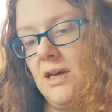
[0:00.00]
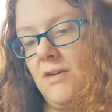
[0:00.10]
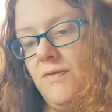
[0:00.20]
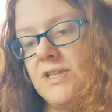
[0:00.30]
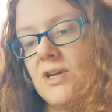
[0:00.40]

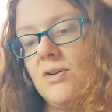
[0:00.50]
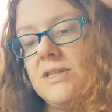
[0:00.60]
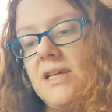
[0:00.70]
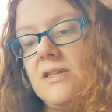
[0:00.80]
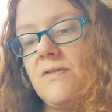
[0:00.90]
physical
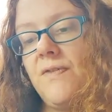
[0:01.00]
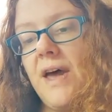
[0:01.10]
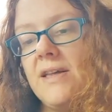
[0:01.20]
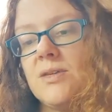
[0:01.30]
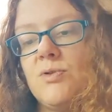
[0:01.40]
daily
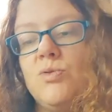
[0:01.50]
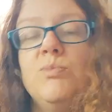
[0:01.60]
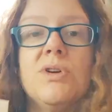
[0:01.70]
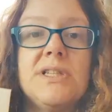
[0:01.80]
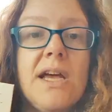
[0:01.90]
defense with
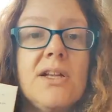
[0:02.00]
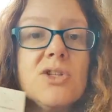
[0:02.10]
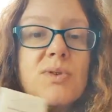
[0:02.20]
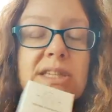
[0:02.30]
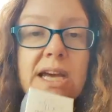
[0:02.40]
Umbra Tint.
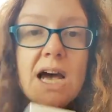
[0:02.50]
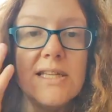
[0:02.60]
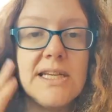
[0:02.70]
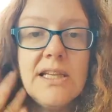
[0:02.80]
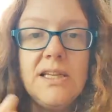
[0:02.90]
So it's like a
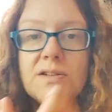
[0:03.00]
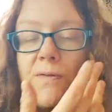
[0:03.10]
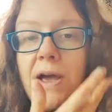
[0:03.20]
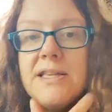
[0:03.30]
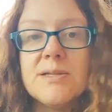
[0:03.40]
daily
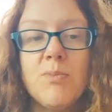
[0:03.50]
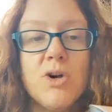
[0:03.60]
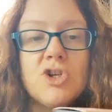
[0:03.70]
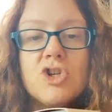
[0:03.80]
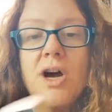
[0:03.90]
defense
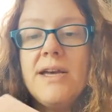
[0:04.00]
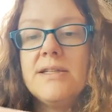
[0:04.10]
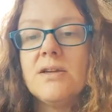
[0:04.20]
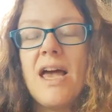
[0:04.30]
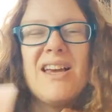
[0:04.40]

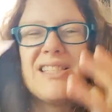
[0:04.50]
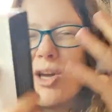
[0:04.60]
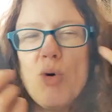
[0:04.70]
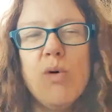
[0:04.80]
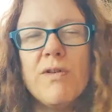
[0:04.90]
moisturize. Eh, it's
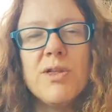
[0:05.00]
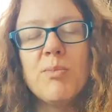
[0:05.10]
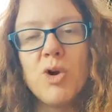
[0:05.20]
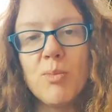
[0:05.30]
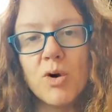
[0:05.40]
like over the,
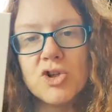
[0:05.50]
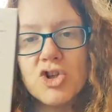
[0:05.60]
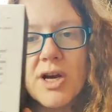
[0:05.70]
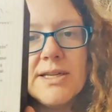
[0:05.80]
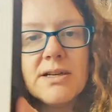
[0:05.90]
your
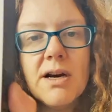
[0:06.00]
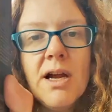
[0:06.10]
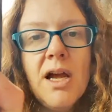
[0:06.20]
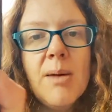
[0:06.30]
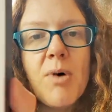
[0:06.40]
moisturizer,
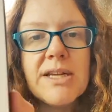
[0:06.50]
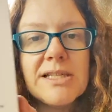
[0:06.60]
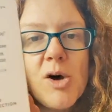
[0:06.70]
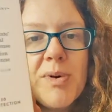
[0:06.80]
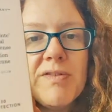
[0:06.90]
but has a
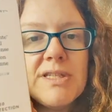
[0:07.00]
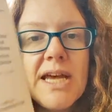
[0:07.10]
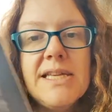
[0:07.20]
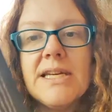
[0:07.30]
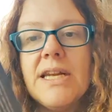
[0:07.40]
little bit of a
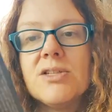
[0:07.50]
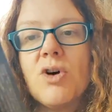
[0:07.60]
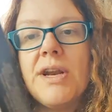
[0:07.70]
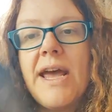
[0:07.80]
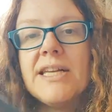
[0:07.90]
tint in it. It's
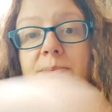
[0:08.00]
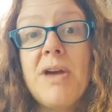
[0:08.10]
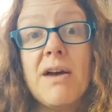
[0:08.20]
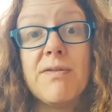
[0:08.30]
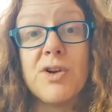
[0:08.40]
got an
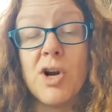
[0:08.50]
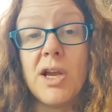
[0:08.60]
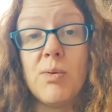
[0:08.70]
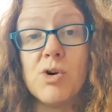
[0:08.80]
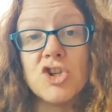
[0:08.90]
SPF
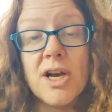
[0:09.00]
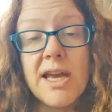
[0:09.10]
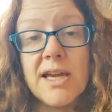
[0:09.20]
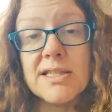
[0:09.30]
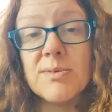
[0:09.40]
30, which I
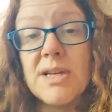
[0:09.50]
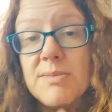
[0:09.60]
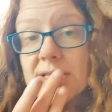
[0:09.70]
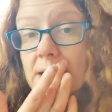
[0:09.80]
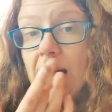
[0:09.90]
get
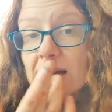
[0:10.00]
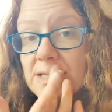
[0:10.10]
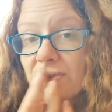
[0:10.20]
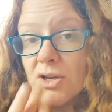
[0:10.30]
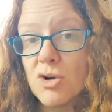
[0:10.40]
sometimes sun
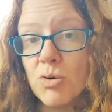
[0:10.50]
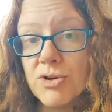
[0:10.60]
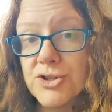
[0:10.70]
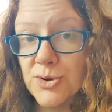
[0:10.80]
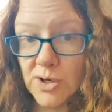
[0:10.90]
activated
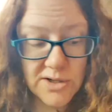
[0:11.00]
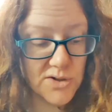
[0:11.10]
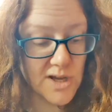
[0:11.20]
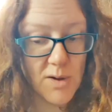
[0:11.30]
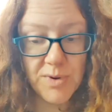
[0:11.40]
cold sores.
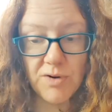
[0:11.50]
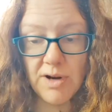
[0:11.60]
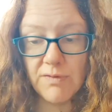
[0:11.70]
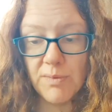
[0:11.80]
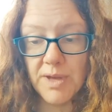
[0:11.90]
So that'll be
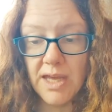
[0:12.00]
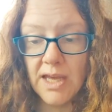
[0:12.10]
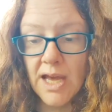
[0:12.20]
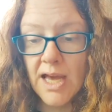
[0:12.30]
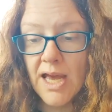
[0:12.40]
great for
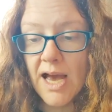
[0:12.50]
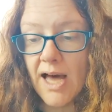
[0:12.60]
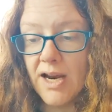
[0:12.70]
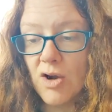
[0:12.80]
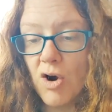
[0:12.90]
me.
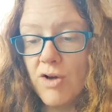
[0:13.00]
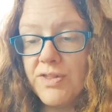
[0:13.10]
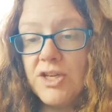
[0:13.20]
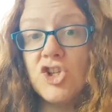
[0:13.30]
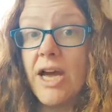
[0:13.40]
And I got
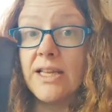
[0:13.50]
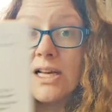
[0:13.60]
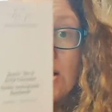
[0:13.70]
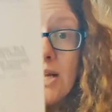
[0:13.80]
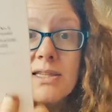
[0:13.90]
the jelly
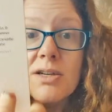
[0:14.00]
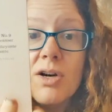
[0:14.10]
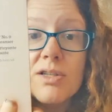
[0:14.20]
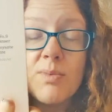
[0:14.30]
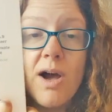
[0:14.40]

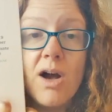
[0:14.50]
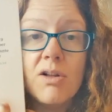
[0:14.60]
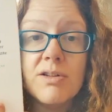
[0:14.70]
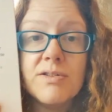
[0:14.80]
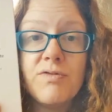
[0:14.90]
cleanser as
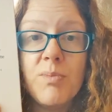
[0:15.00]
well from